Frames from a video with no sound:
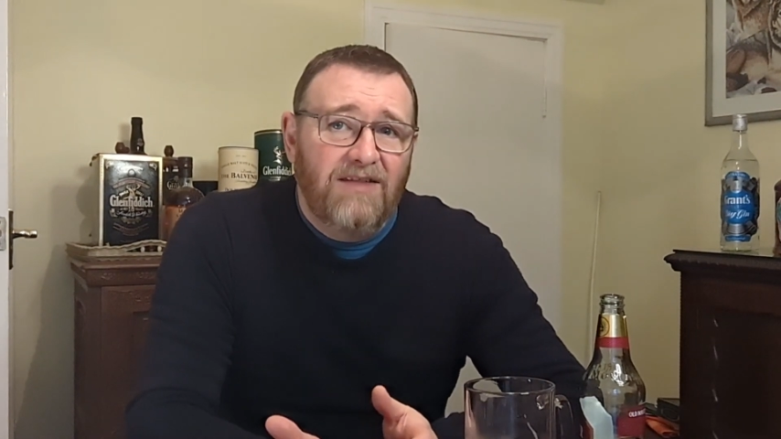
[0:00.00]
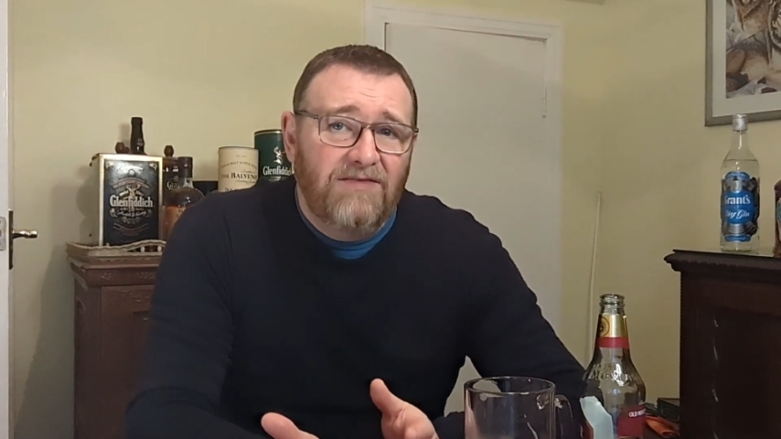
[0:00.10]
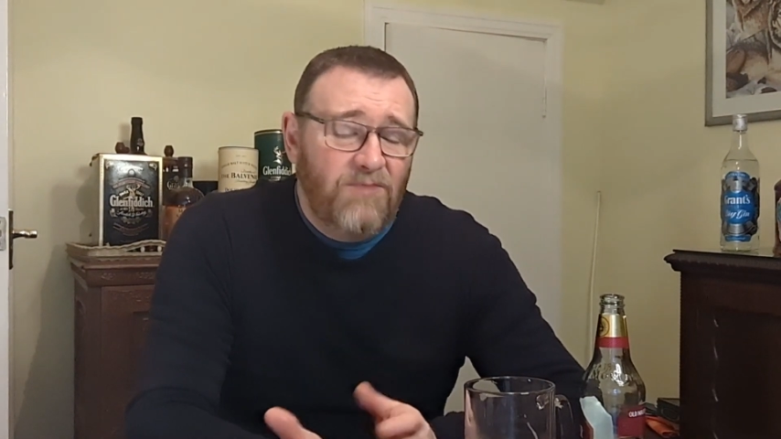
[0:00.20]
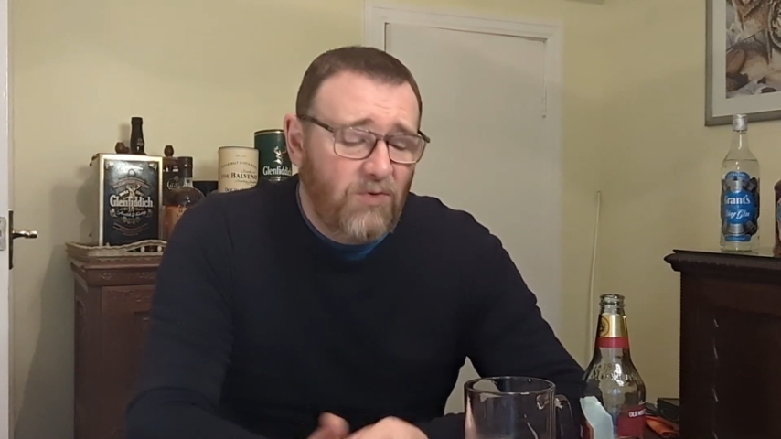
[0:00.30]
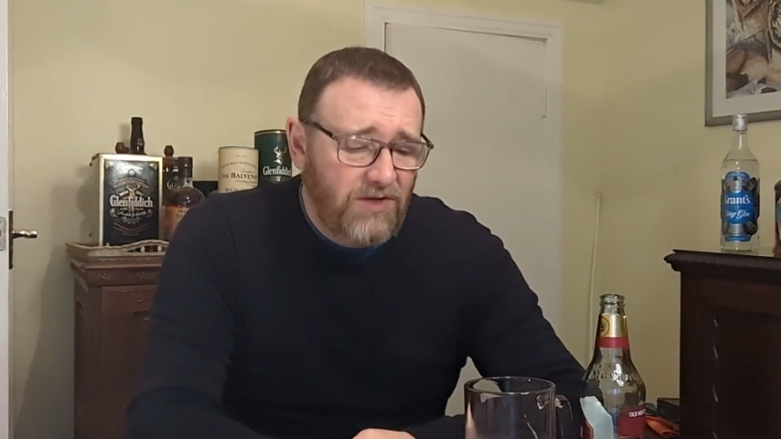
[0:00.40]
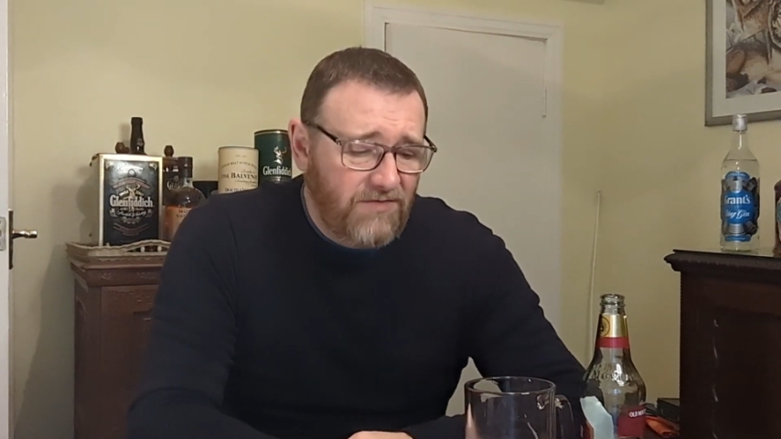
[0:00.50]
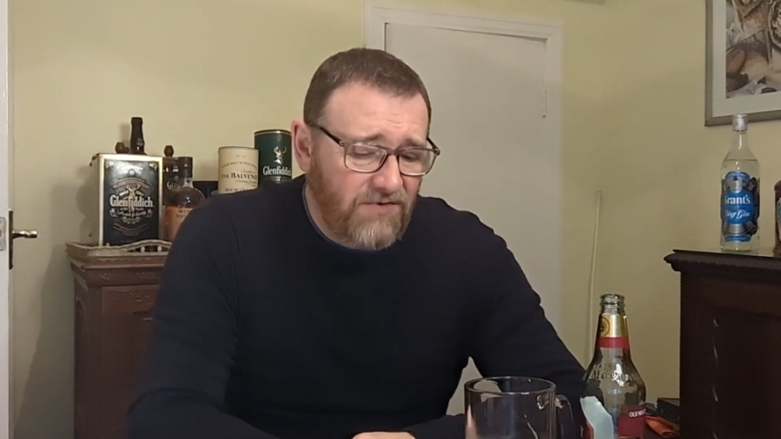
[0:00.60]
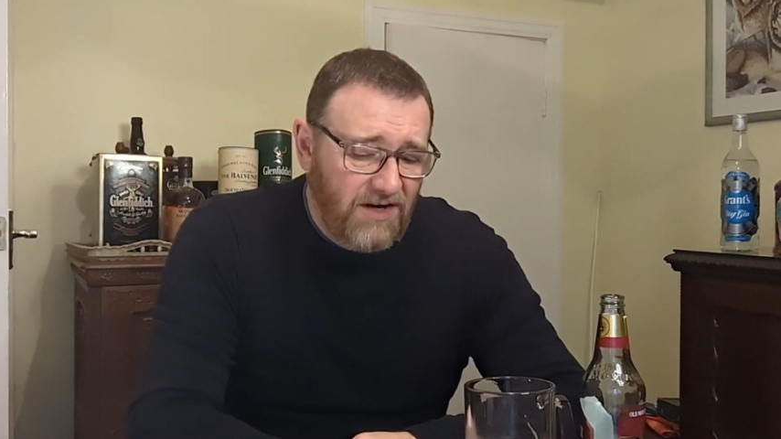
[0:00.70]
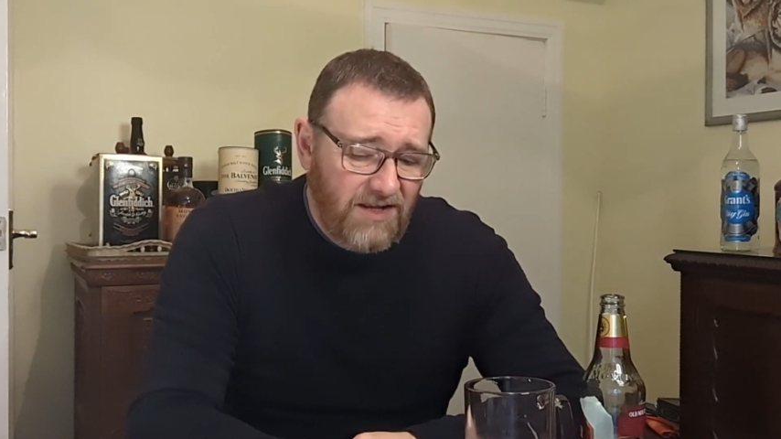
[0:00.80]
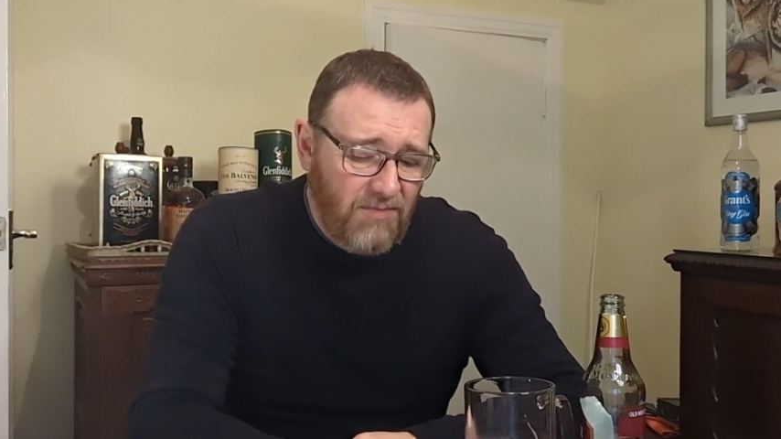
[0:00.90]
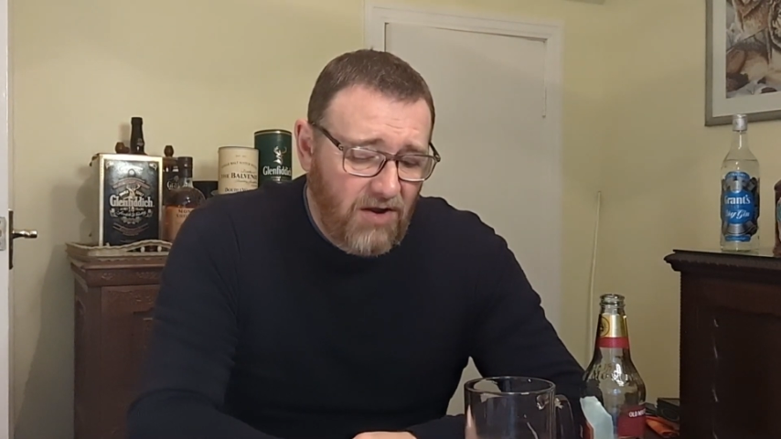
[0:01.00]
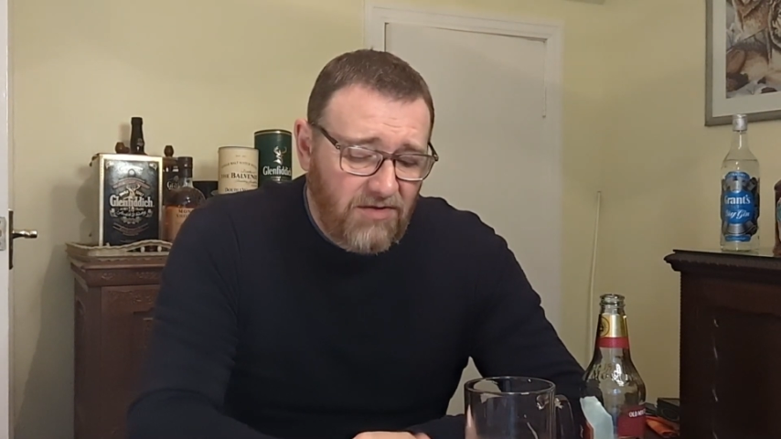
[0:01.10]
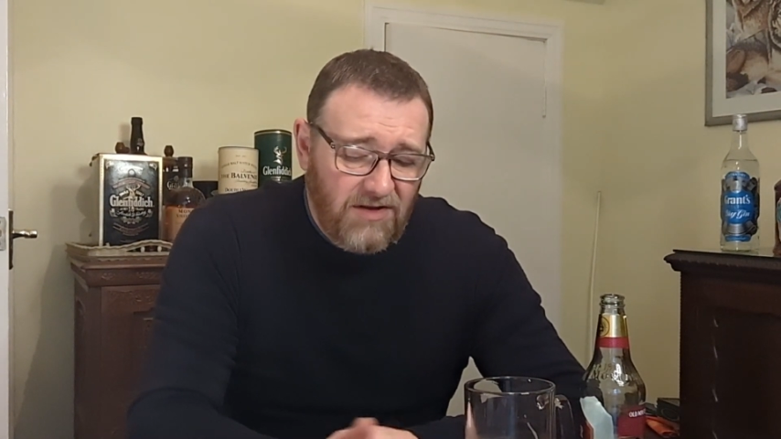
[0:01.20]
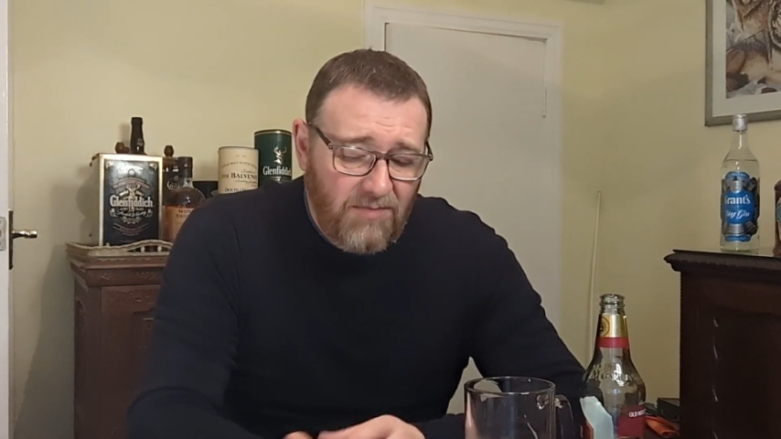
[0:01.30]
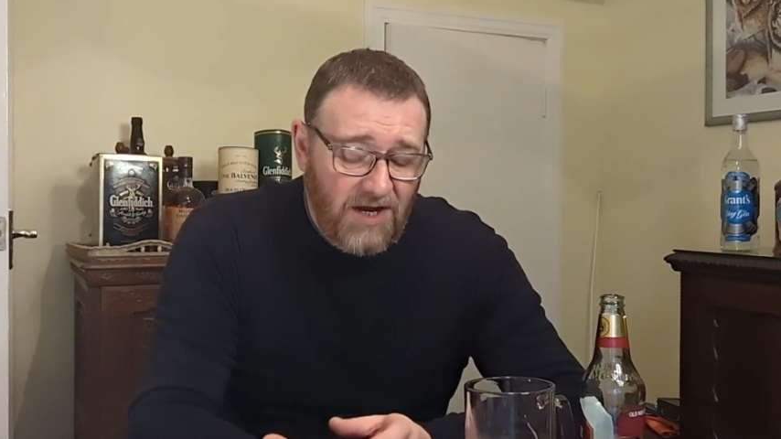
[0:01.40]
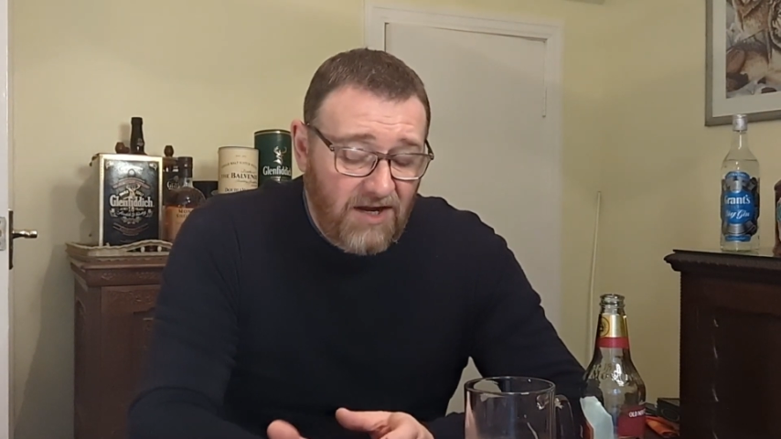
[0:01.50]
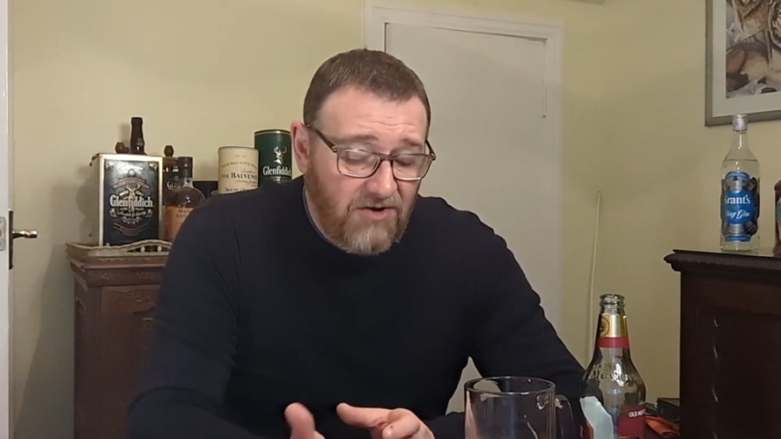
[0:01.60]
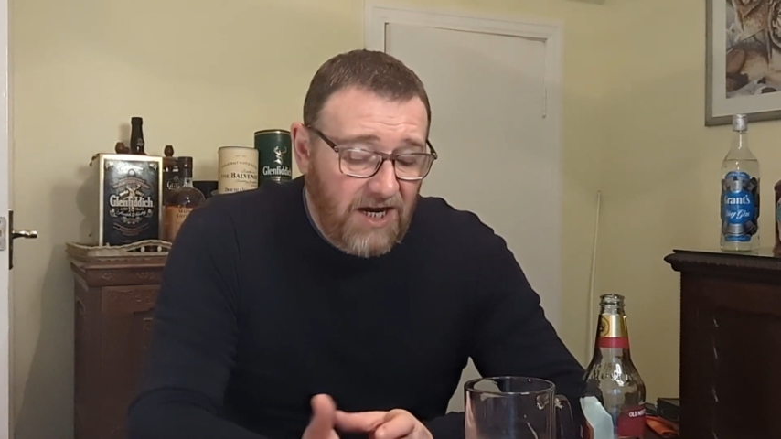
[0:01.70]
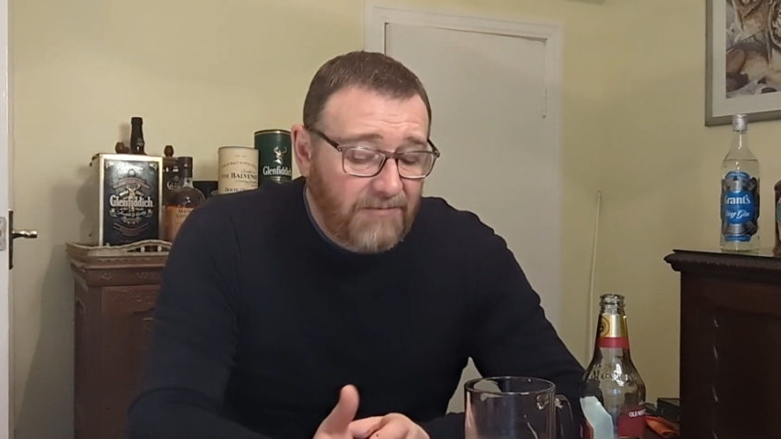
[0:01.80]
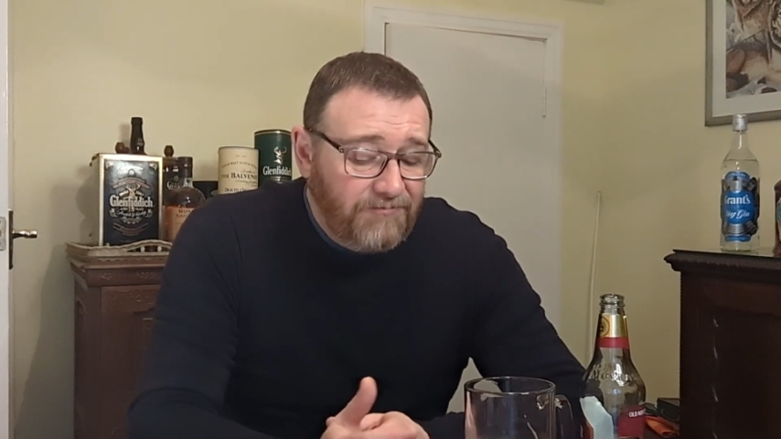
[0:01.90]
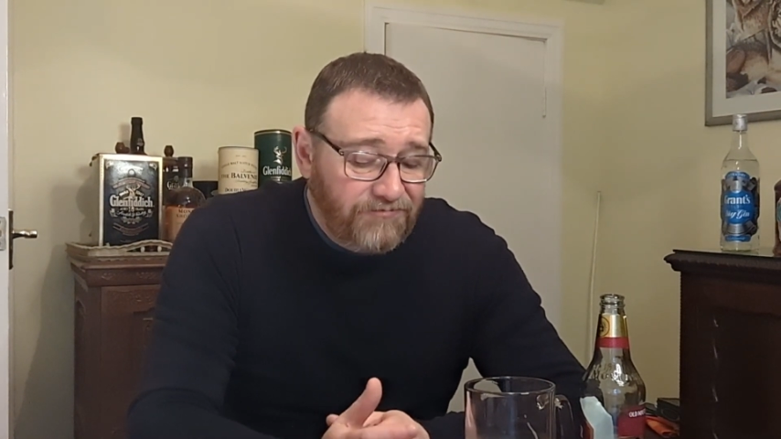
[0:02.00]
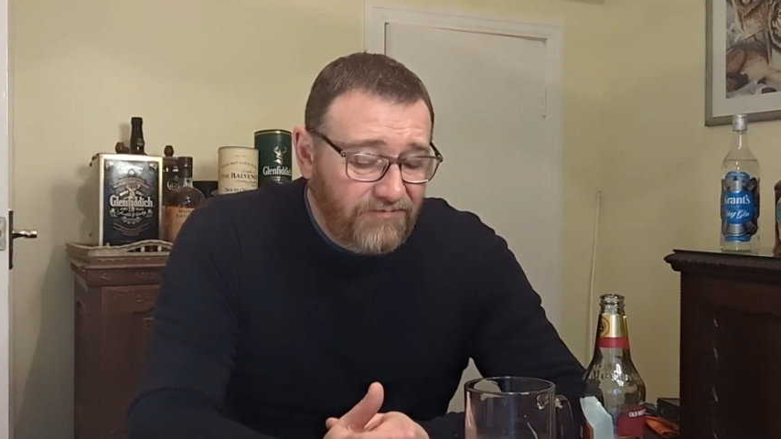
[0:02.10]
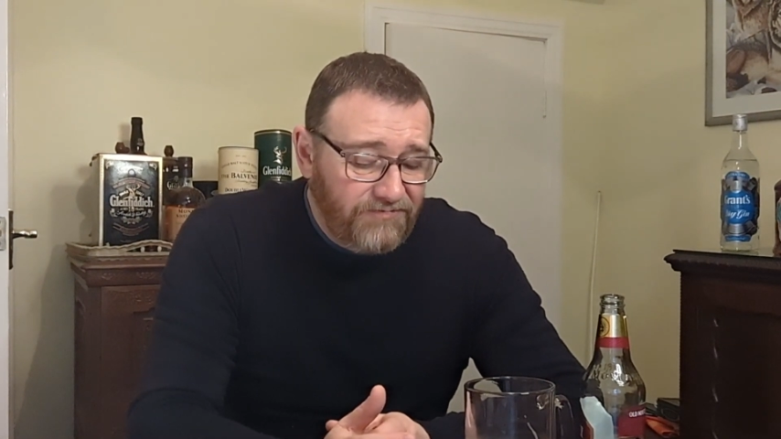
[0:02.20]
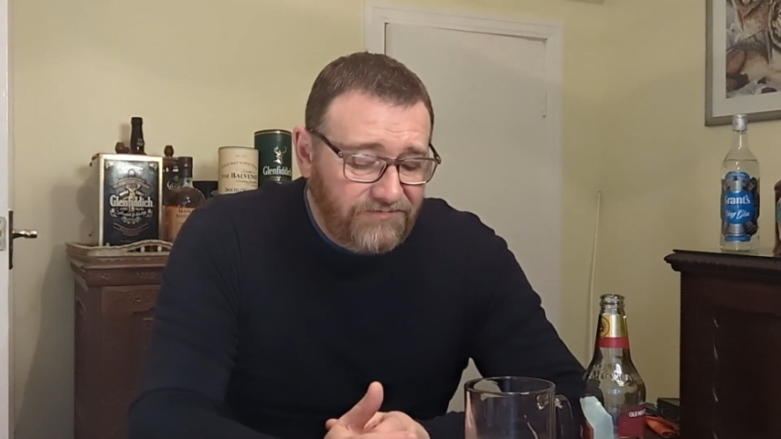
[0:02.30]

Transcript: there's malt at the front of the mouth and a bit of grain.